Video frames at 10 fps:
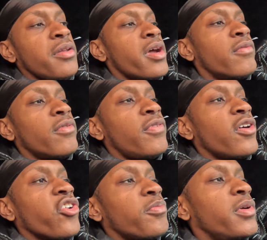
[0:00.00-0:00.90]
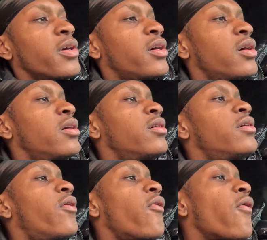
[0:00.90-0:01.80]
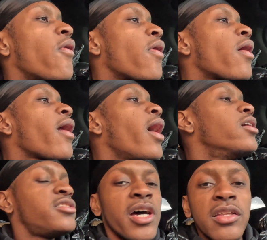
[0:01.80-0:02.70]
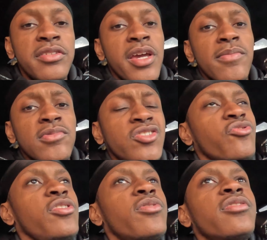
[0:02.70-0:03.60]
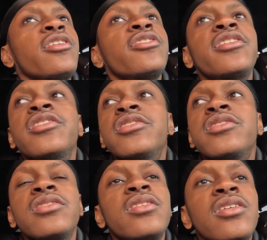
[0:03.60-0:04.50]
Never fails me. Outside temp, 21 degrees.